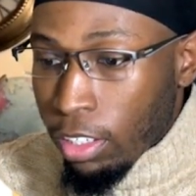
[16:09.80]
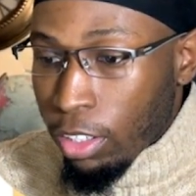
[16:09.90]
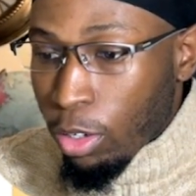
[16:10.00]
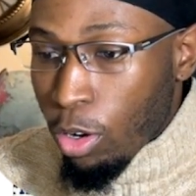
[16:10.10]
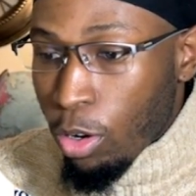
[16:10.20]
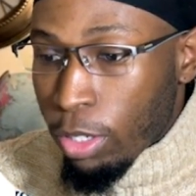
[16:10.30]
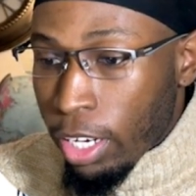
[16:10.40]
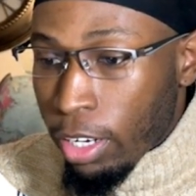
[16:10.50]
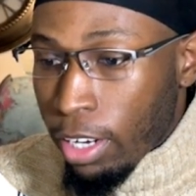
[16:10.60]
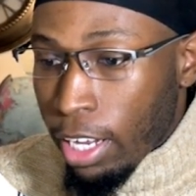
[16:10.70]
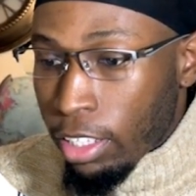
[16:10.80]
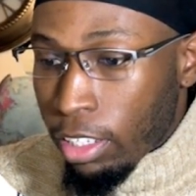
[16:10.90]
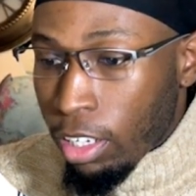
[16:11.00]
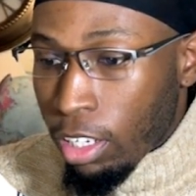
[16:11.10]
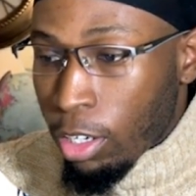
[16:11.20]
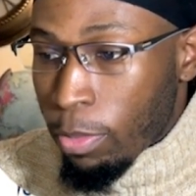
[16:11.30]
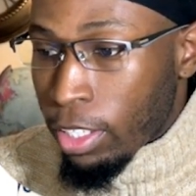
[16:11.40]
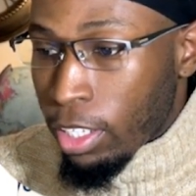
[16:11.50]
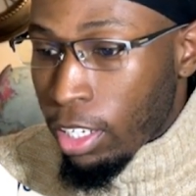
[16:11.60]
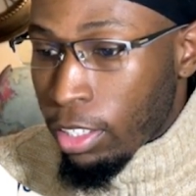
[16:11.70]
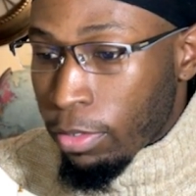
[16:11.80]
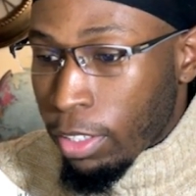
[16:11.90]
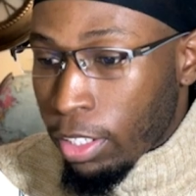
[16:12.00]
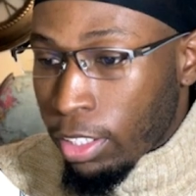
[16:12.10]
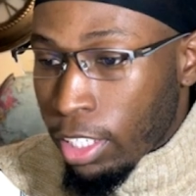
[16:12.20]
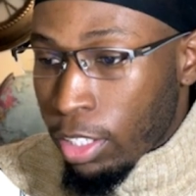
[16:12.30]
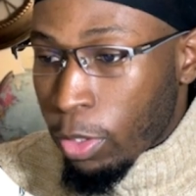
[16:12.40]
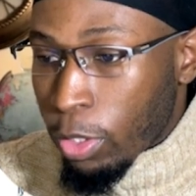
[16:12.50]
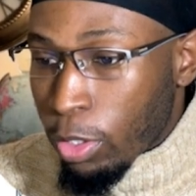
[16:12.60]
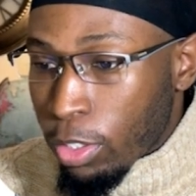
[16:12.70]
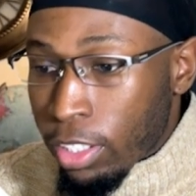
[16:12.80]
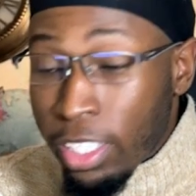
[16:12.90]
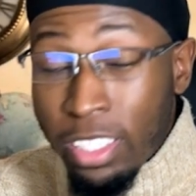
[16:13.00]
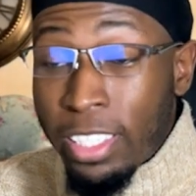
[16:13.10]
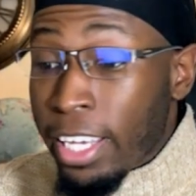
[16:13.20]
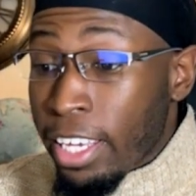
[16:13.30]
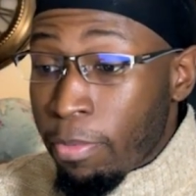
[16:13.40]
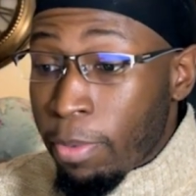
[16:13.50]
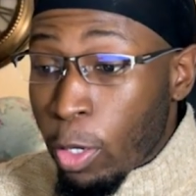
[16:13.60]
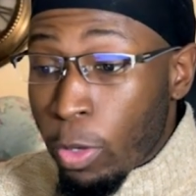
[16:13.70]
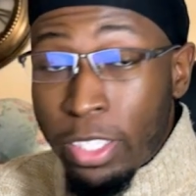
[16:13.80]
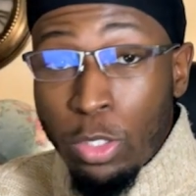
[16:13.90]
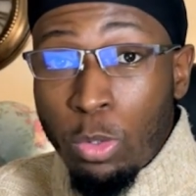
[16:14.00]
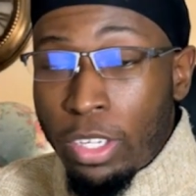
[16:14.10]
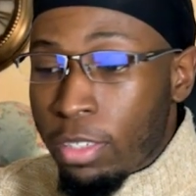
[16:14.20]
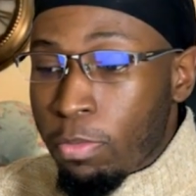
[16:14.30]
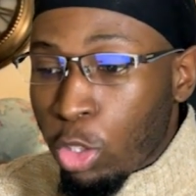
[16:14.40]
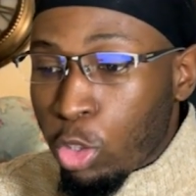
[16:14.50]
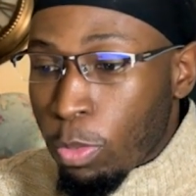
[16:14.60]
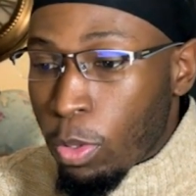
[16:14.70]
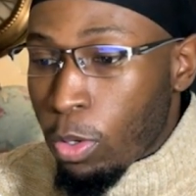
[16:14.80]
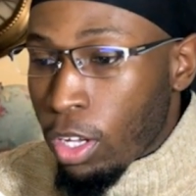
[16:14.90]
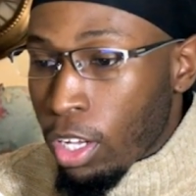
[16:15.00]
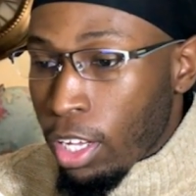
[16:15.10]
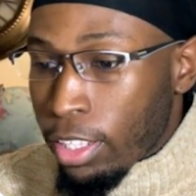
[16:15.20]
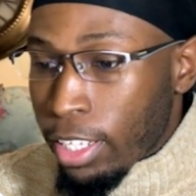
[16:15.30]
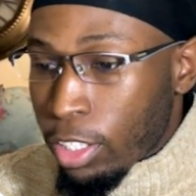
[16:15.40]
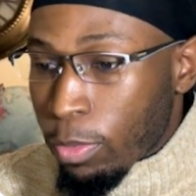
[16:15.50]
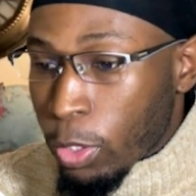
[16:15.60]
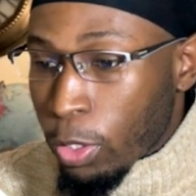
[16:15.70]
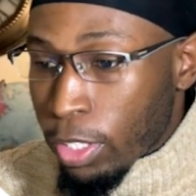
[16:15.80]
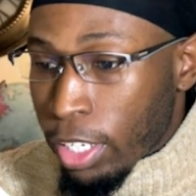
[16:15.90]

The code here and a little bit of testimonials. This is a gift, by the way, so it's multiple testimonials